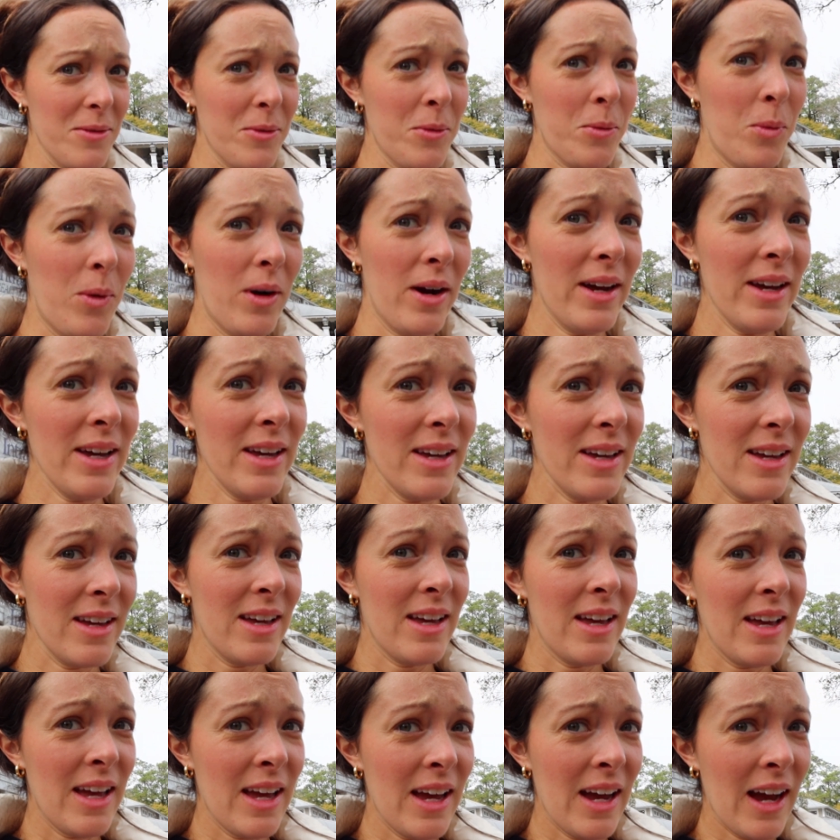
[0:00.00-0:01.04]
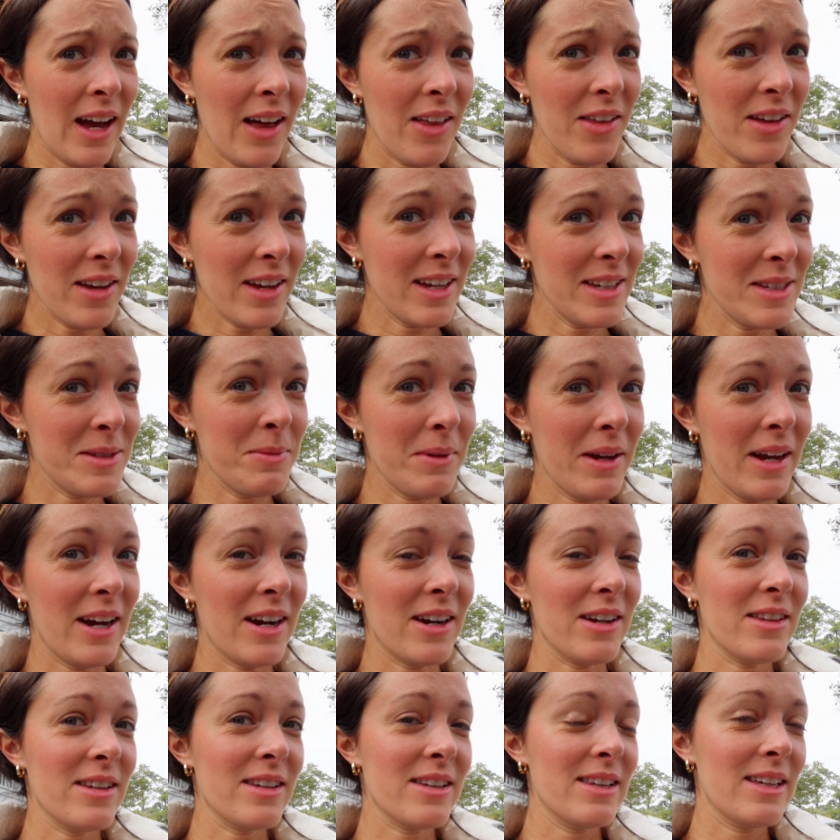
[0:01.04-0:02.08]
What? How long has my
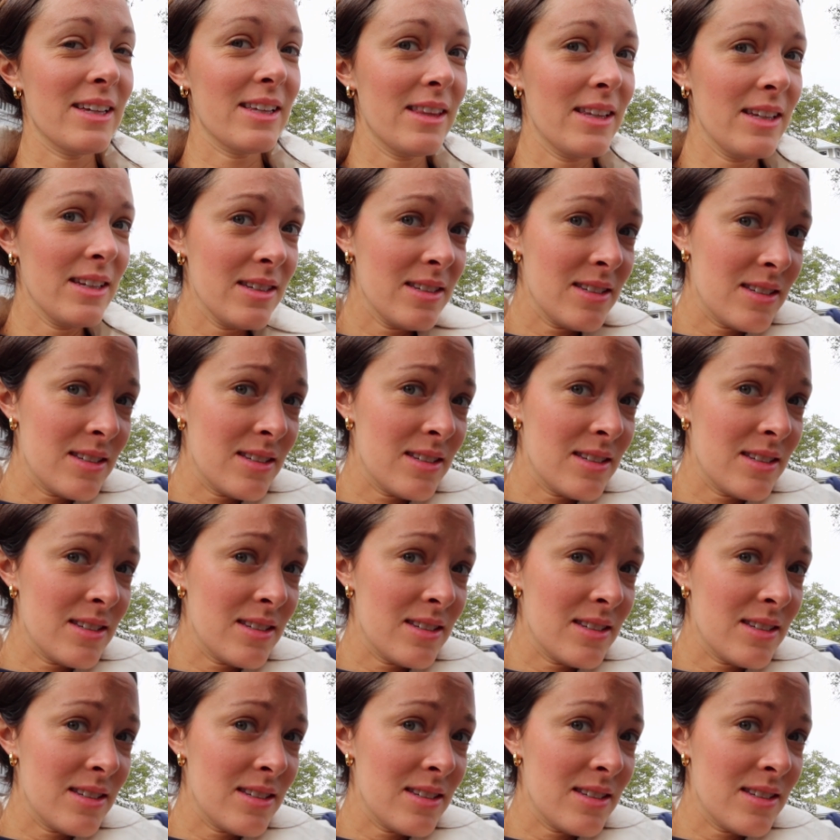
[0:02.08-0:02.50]
hair looked like this?